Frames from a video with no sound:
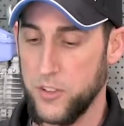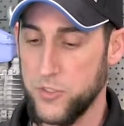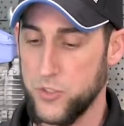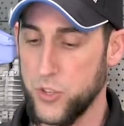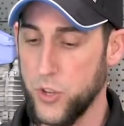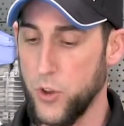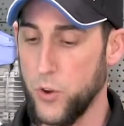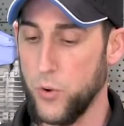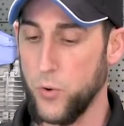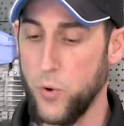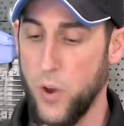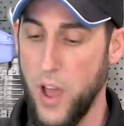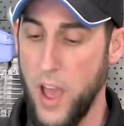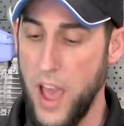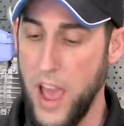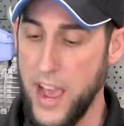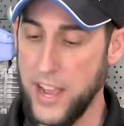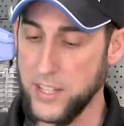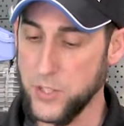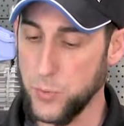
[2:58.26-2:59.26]
So
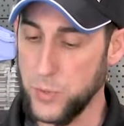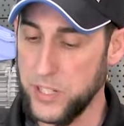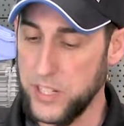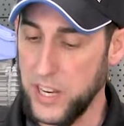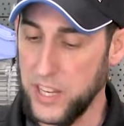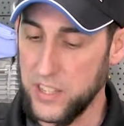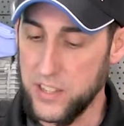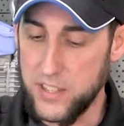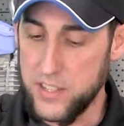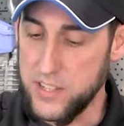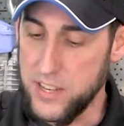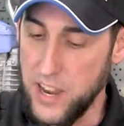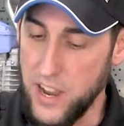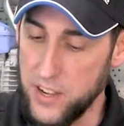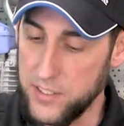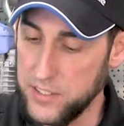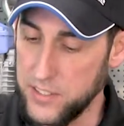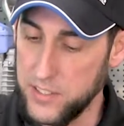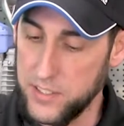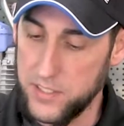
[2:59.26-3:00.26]
as we take this
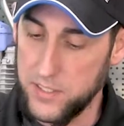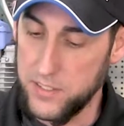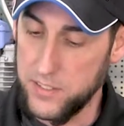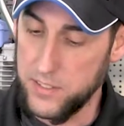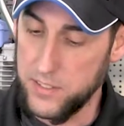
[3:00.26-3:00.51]
out,